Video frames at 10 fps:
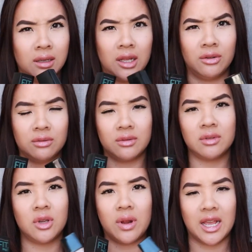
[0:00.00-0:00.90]

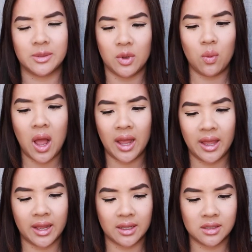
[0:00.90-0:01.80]
Don't ask me
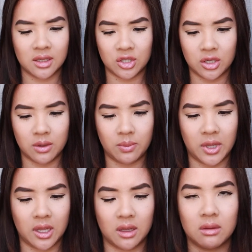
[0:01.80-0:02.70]
why I got such a
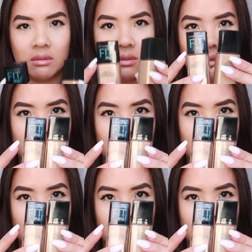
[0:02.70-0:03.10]
big,